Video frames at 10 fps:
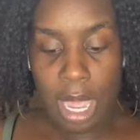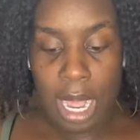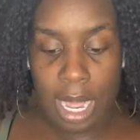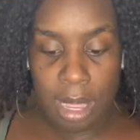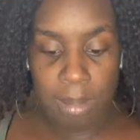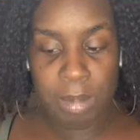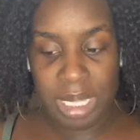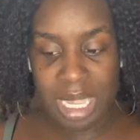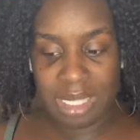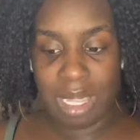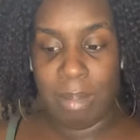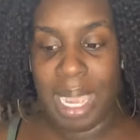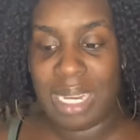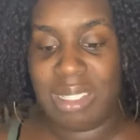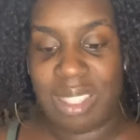But yeah,
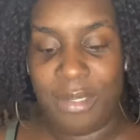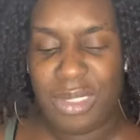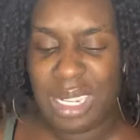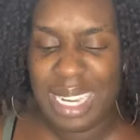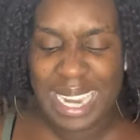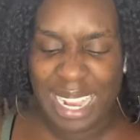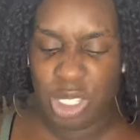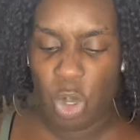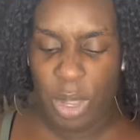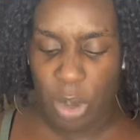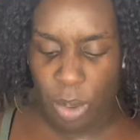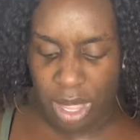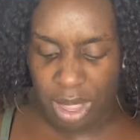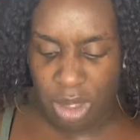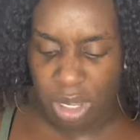somebody's definitely not doing well.